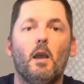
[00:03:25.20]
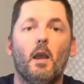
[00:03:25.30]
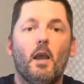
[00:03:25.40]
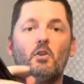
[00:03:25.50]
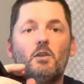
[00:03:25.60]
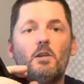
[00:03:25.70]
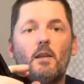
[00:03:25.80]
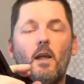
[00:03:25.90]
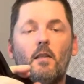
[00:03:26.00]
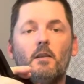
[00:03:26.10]
And just like
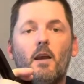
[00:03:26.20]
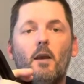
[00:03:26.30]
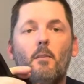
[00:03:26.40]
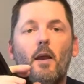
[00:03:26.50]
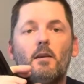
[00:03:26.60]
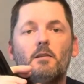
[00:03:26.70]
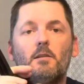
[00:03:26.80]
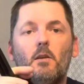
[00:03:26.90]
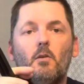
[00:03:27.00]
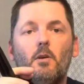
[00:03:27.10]
that, the entire magazine's
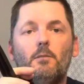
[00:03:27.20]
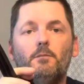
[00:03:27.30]
loaded.